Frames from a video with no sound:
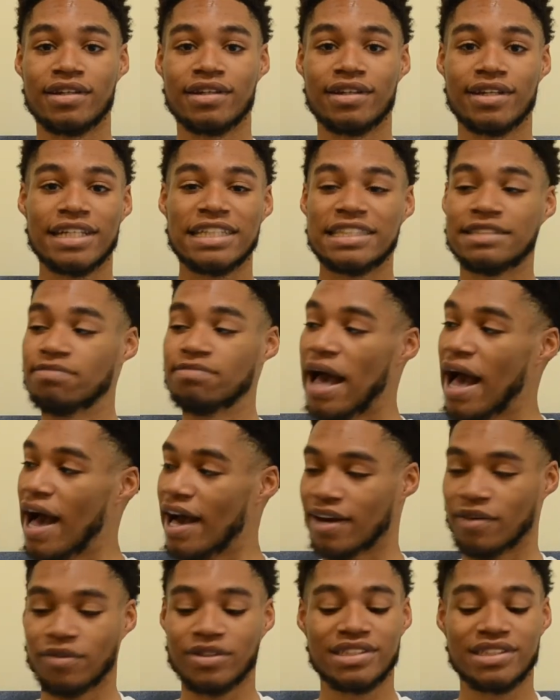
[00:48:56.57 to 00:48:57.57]
He's
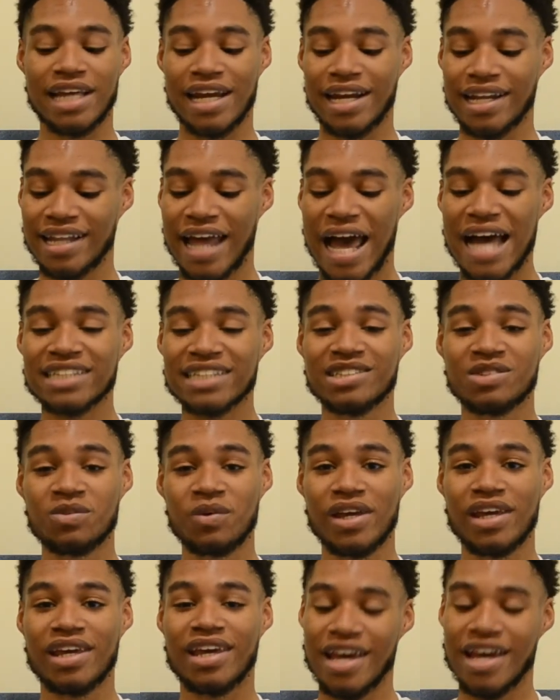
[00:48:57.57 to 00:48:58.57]
back. We said it last
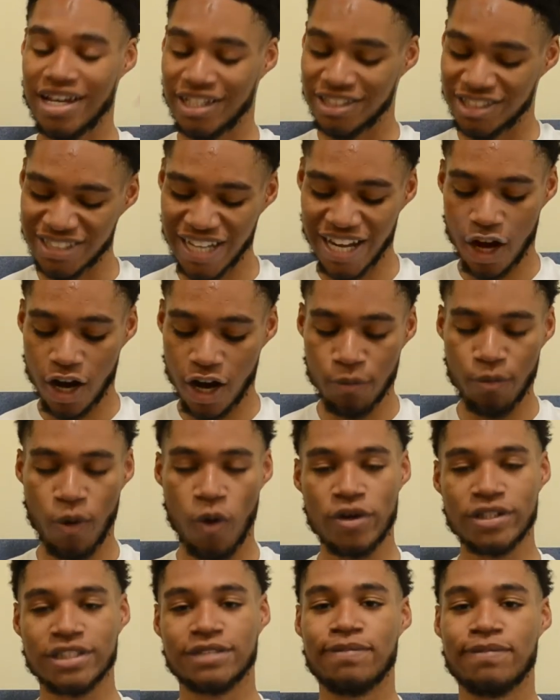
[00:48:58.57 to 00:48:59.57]
week. J
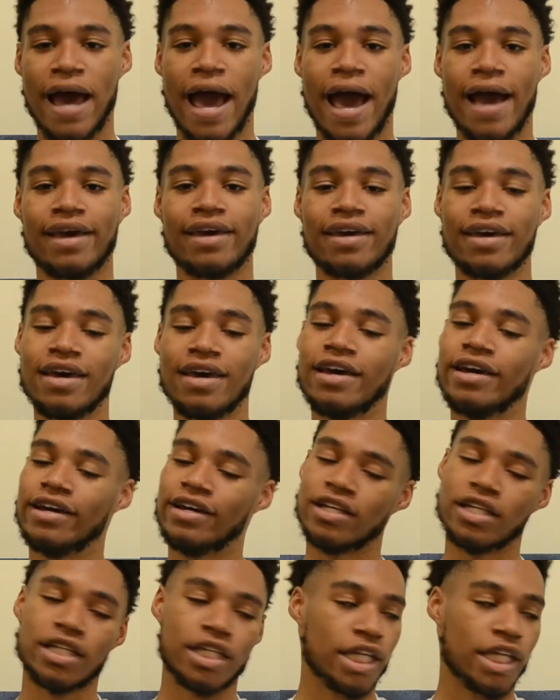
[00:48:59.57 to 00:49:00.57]
Herbo is back.
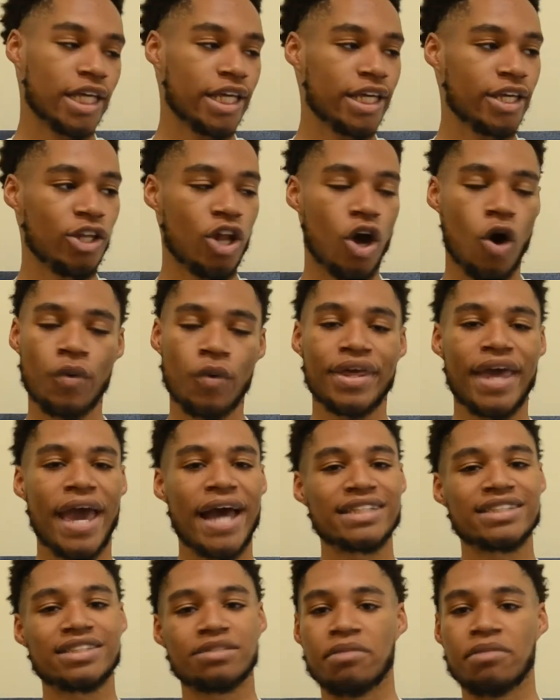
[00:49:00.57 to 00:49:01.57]
He had some